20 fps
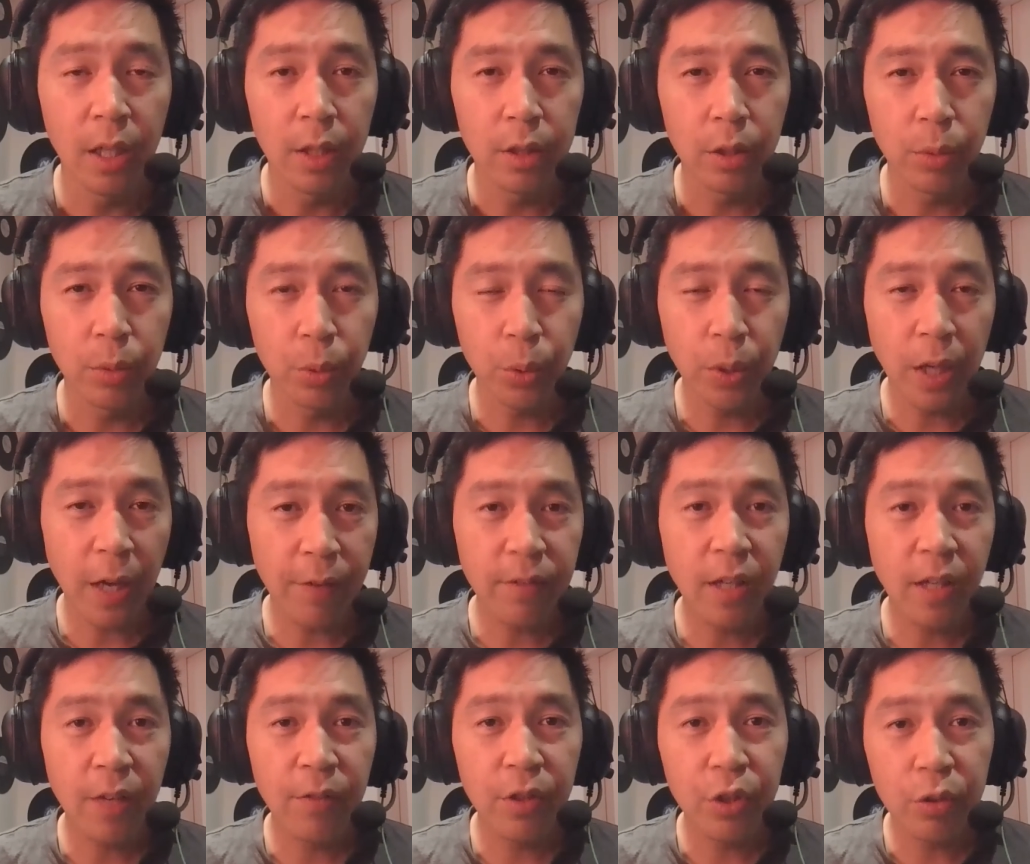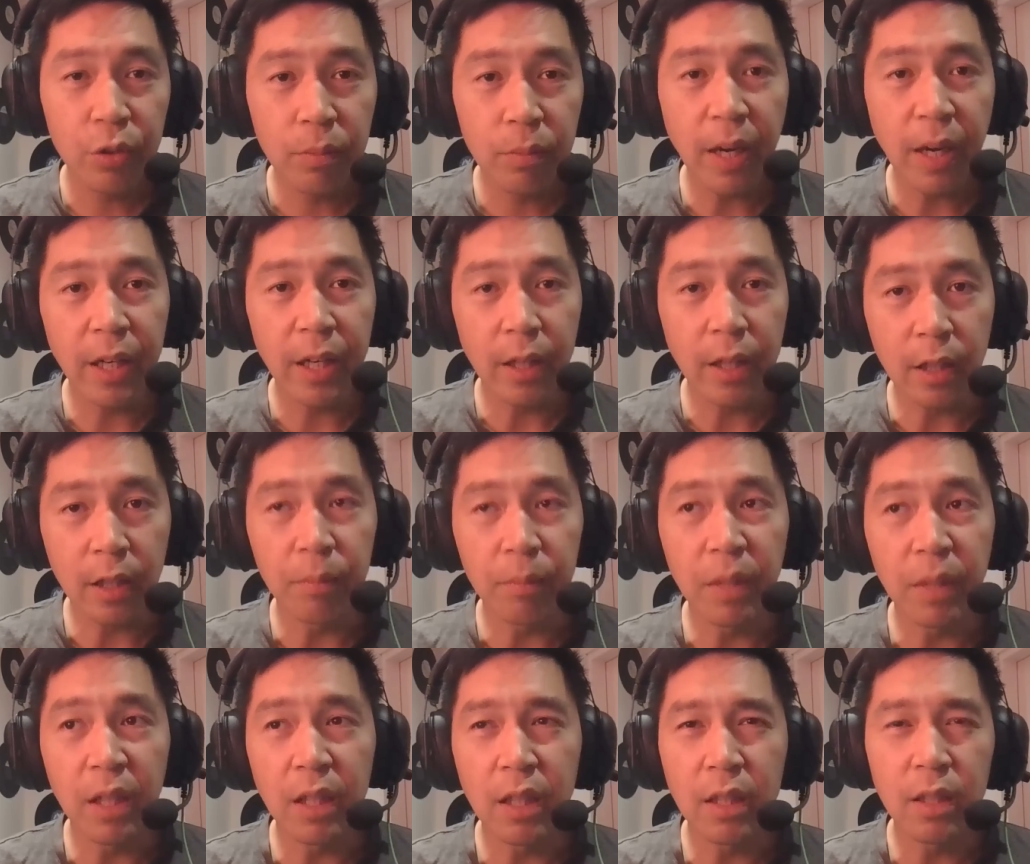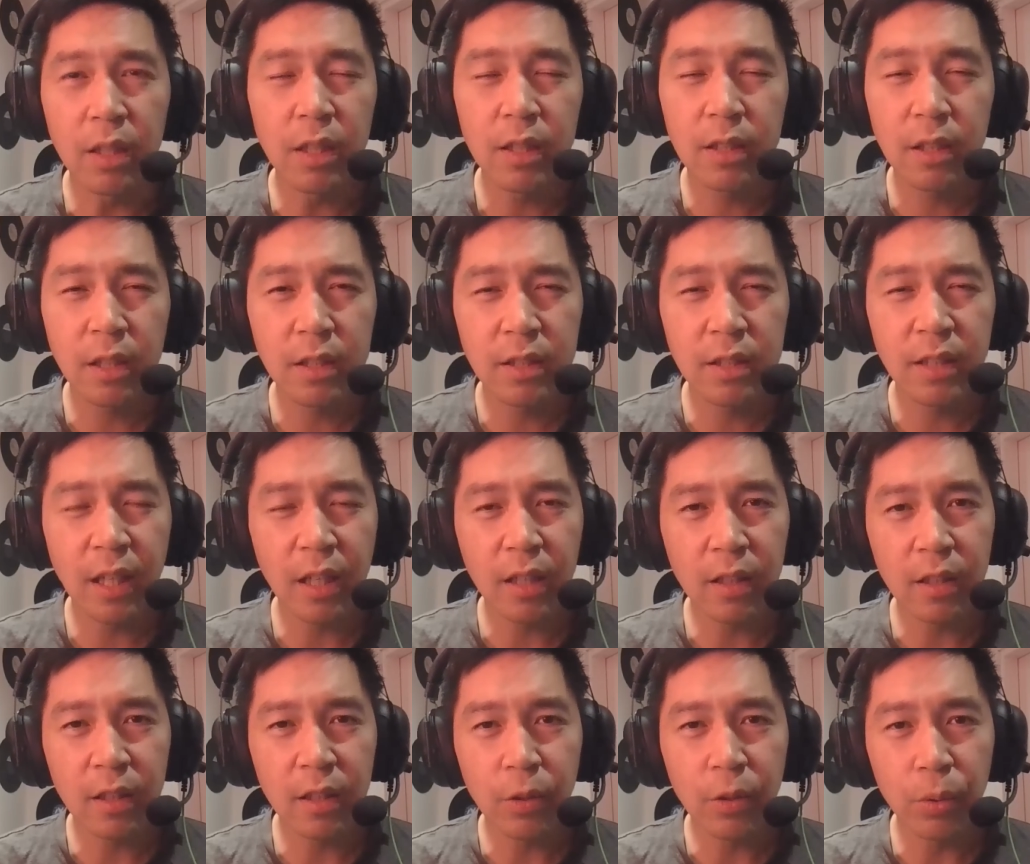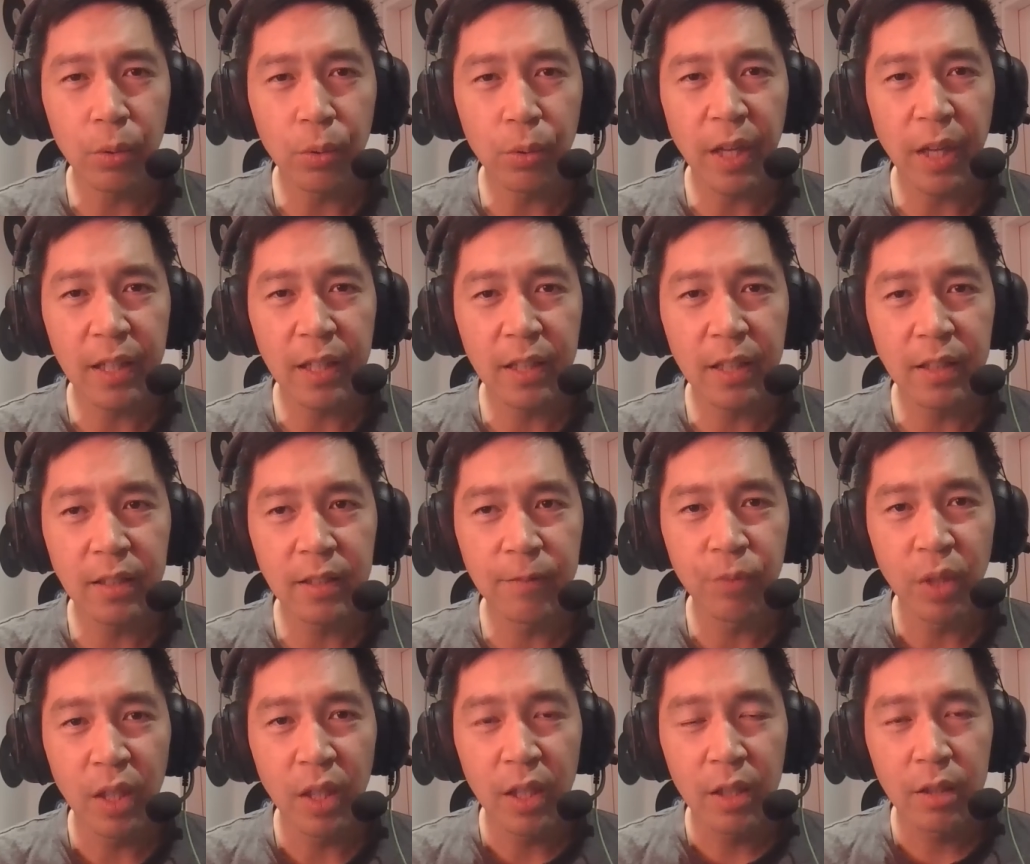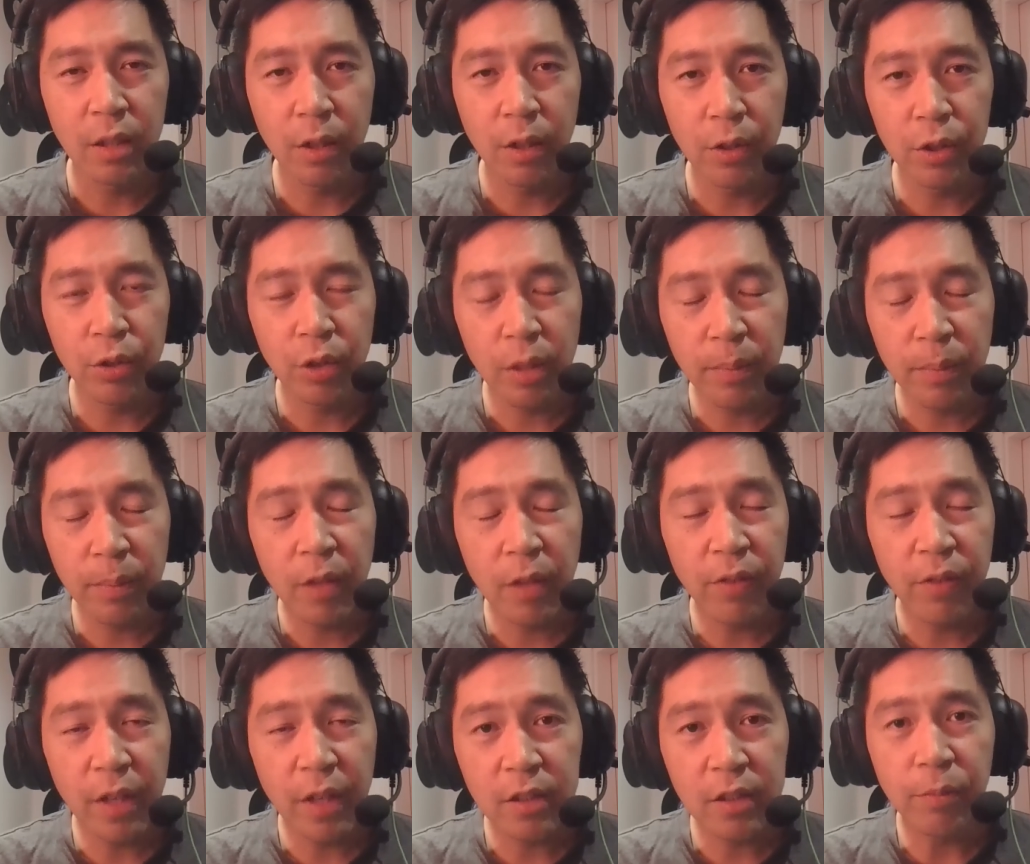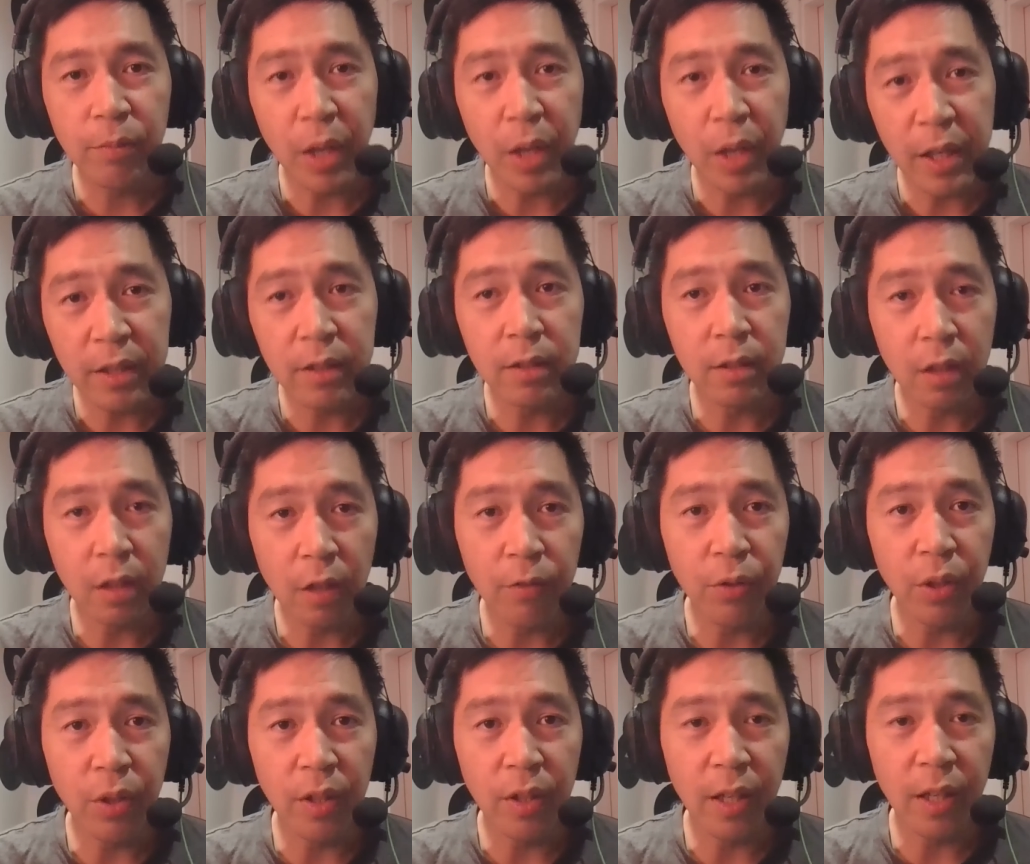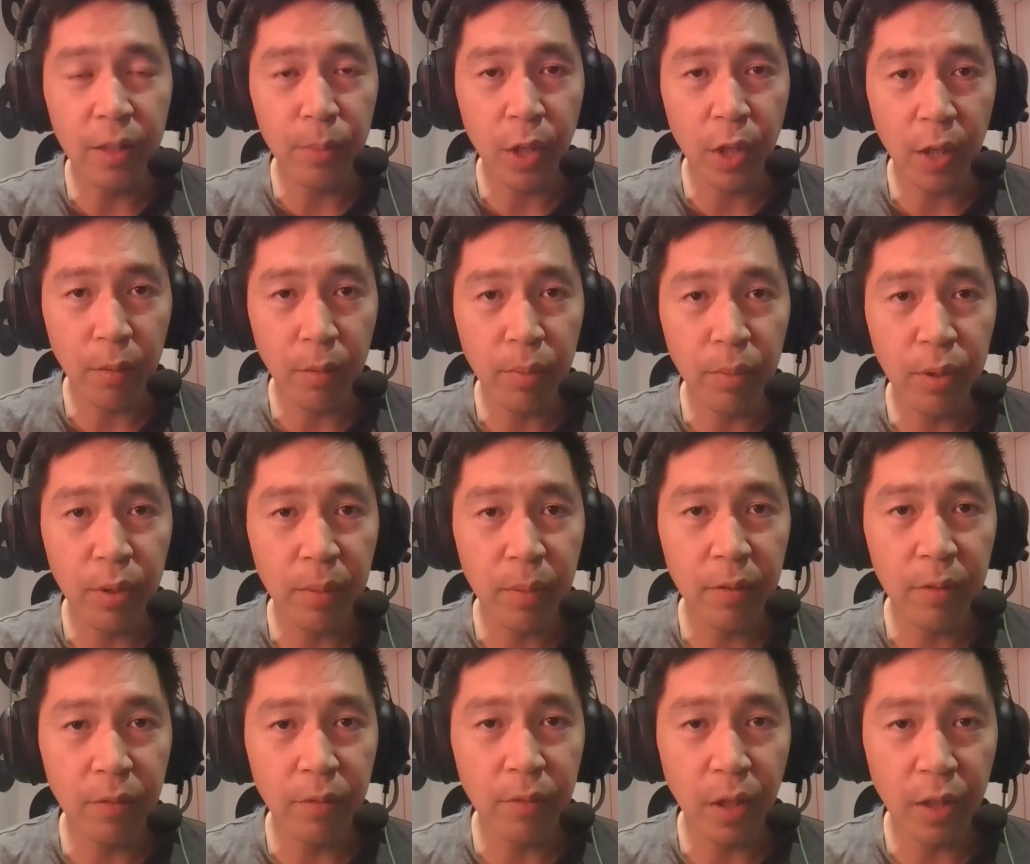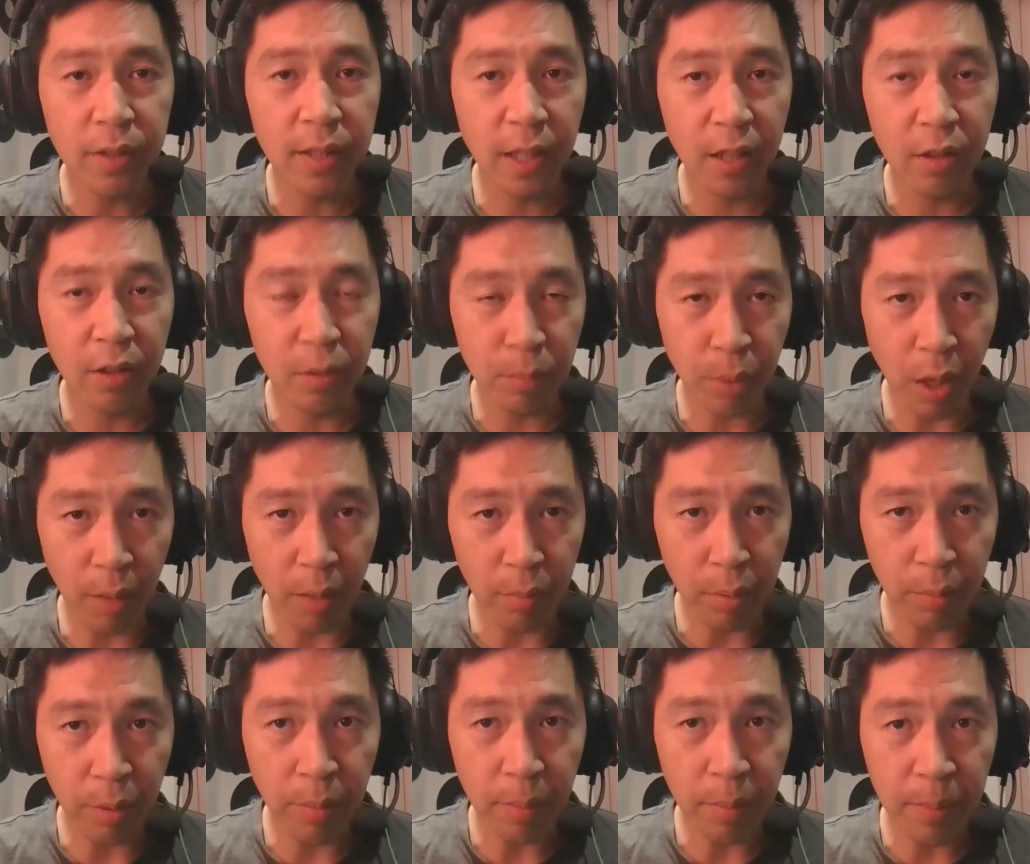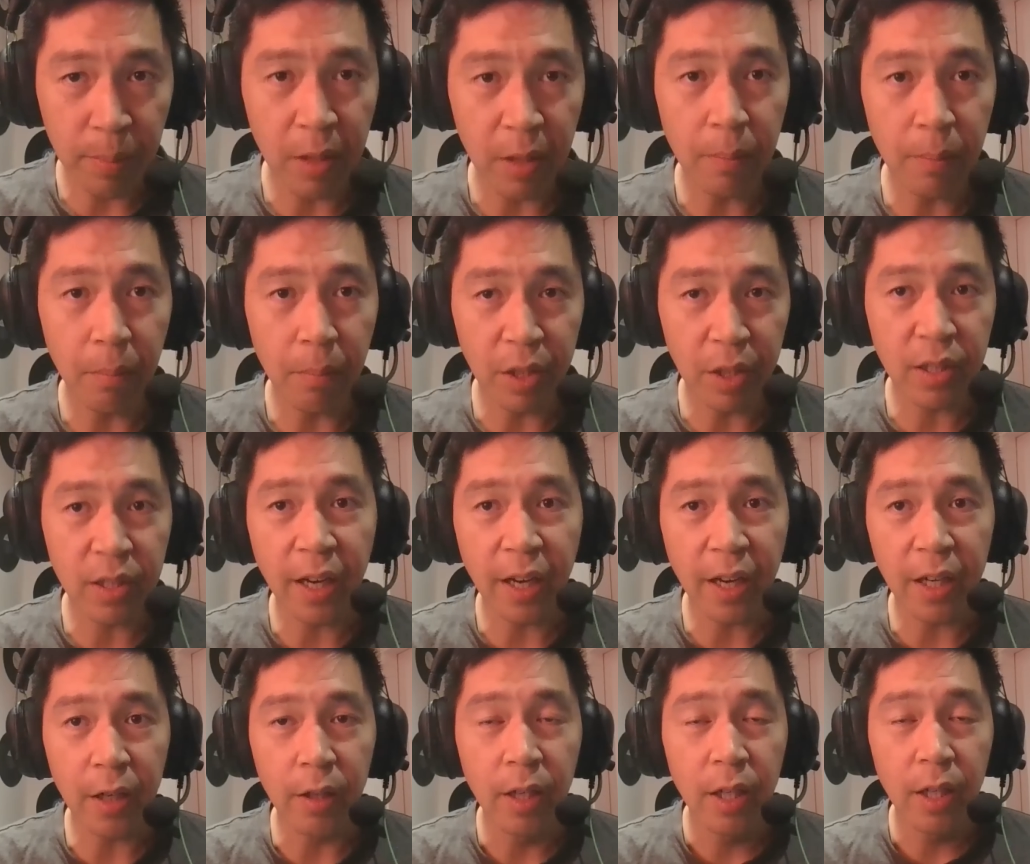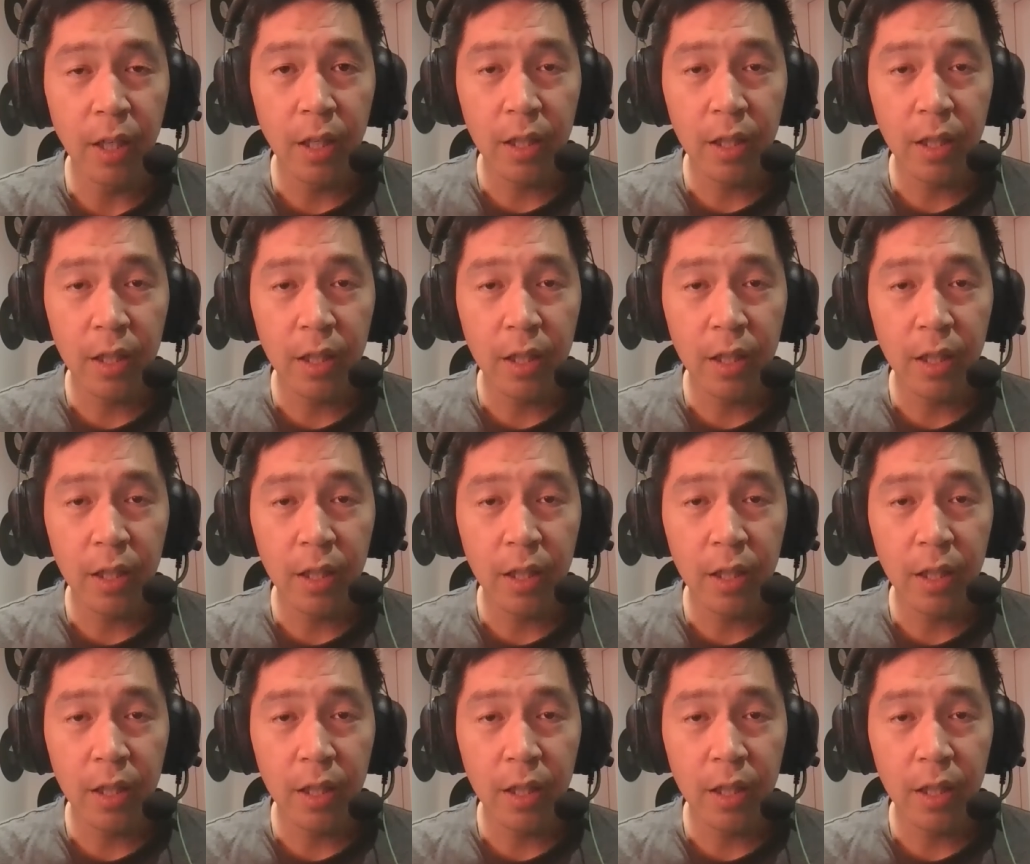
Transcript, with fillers: So we're going to have to have a new buyer come in, and it's it's not clear who that is. So there's going to be a phase of price discovery that probably be volatile and probably be much higher.